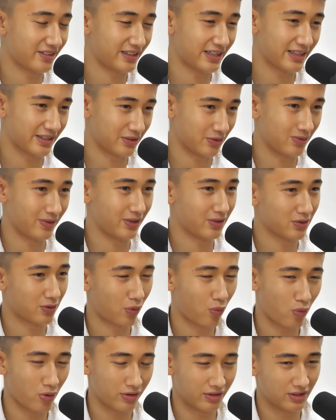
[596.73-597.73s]
I can only cook
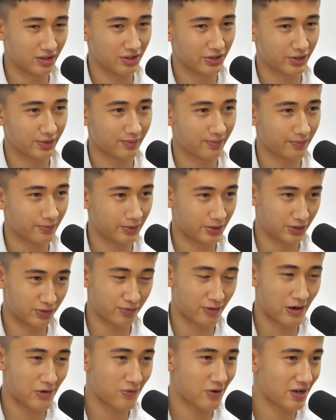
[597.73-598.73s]
one dish, which is
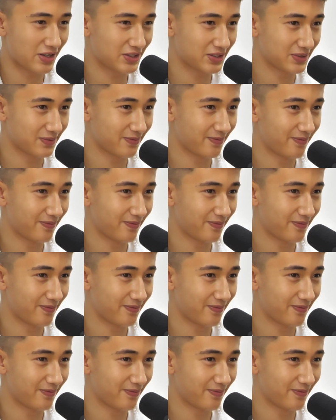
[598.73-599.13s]
fried rice.